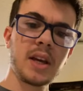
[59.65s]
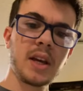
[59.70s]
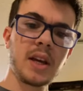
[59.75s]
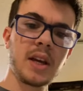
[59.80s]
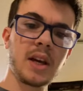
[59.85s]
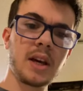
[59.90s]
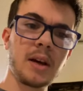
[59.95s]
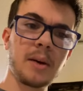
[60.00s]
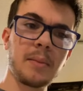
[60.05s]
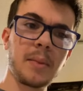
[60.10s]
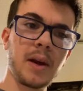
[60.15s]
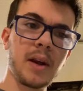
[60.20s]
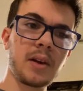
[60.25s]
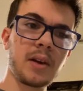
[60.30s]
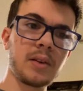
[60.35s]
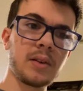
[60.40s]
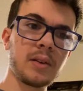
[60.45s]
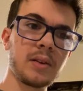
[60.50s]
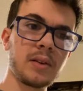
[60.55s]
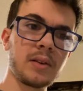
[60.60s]

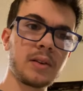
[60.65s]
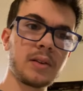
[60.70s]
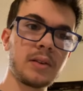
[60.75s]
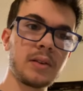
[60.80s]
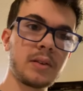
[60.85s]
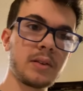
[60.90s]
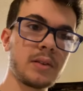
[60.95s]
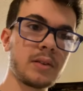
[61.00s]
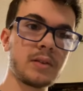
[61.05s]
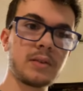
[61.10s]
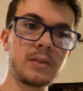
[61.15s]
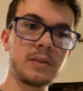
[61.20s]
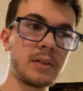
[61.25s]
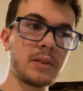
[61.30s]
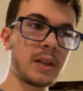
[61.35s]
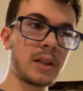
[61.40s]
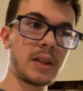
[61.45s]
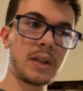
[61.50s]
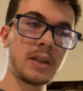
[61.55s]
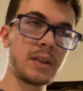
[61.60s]
Michael, you know,
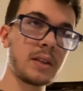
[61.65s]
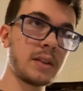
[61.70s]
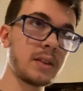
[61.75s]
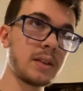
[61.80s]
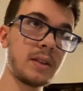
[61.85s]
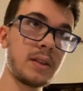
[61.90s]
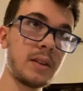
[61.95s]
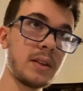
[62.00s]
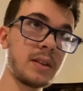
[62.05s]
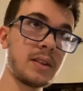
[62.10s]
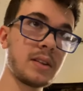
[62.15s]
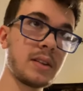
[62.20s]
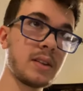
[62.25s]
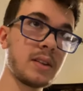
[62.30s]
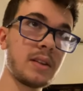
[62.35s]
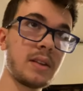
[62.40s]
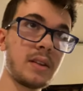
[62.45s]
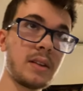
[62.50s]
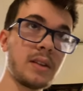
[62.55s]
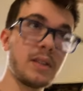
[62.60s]

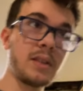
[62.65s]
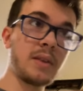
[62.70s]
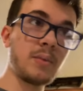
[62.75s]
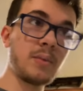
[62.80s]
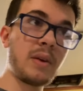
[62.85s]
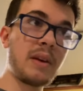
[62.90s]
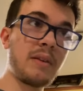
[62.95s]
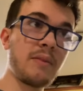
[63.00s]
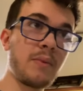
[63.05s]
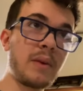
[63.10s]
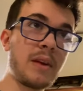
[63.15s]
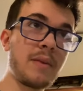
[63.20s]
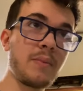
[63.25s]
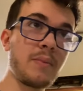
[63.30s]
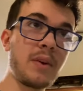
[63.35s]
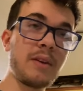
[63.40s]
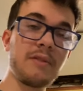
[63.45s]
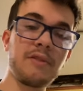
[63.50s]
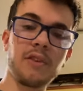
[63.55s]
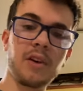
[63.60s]

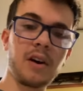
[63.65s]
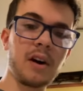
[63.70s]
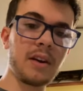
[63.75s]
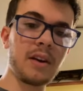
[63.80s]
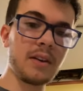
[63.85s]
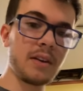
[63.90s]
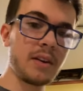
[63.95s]
we fought,